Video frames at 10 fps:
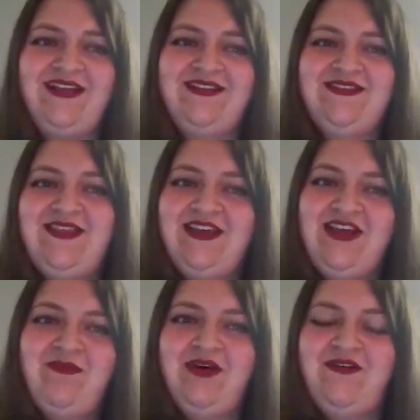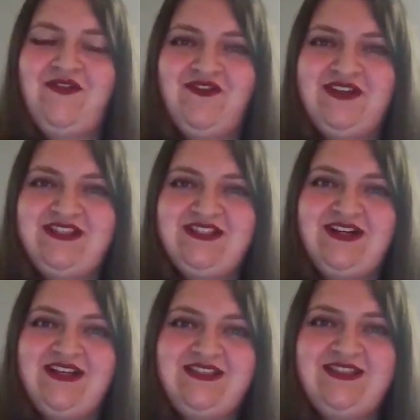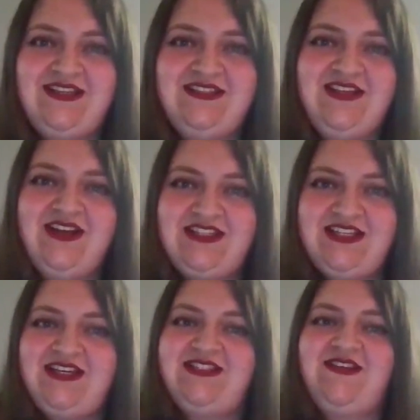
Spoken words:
And thank you both for your insights into the ideas